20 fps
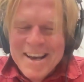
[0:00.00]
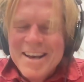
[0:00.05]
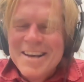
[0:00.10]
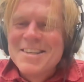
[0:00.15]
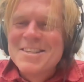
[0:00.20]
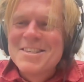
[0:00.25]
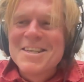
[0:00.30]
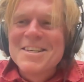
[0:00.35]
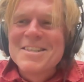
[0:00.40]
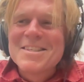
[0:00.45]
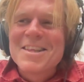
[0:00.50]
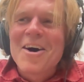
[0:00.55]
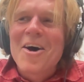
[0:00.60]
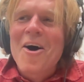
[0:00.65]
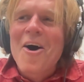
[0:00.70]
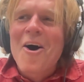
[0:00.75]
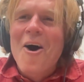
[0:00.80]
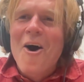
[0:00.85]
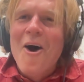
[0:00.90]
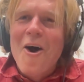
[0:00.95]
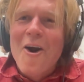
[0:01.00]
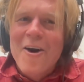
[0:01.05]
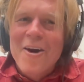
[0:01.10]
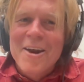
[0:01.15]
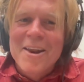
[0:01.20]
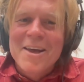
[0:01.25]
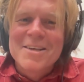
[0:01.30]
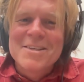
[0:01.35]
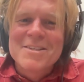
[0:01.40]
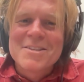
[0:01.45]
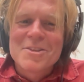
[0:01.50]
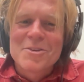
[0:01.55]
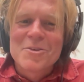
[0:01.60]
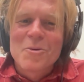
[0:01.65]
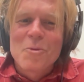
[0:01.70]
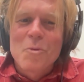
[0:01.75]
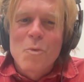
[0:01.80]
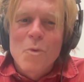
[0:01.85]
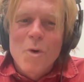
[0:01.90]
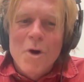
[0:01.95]
She's the hardest
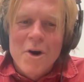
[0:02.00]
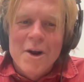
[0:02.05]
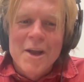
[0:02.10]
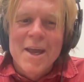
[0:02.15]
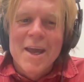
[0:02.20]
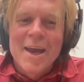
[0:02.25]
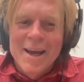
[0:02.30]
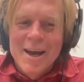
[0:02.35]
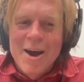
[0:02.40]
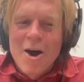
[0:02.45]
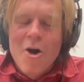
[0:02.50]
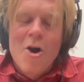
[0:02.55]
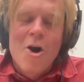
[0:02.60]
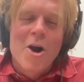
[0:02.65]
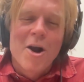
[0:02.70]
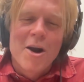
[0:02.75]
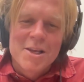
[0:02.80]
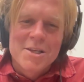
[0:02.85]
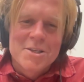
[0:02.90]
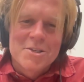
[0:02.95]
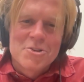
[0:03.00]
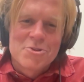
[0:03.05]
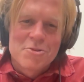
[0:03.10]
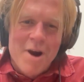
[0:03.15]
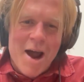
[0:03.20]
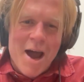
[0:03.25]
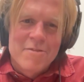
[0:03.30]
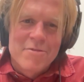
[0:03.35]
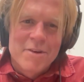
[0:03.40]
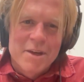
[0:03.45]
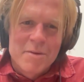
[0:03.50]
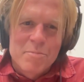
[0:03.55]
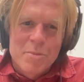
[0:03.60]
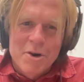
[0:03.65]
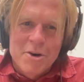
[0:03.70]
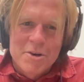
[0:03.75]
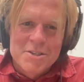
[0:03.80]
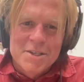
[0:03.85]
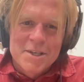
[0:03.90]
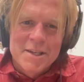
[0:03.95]
working, hardest driving
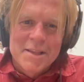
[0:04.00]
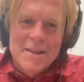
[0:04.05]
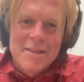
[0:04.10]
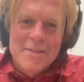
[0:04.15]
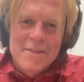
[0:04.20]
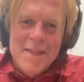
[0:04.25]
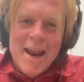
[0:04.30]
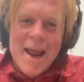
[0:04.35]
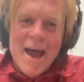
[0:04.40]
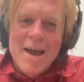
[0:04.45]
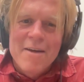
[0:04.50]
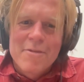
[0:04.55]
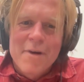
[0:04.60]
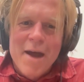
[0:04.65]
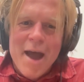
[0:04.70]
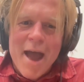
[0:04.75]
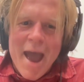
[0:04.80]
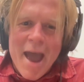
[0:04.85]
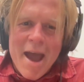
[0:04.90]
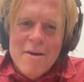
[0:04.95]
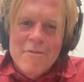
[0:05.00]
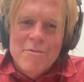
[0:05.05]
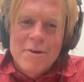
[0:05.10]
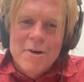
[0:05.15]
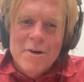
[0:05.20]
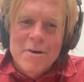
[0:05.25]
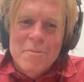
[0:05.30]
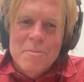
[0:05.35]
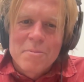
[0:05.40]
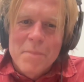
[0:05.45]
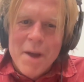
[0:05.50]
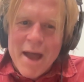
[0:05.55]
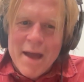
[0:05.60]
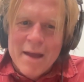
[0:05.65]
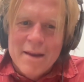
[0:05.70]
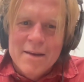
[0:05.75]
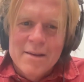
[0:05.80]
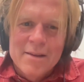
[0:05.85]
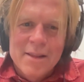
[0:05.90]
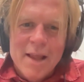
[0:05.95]
person that I've ever met.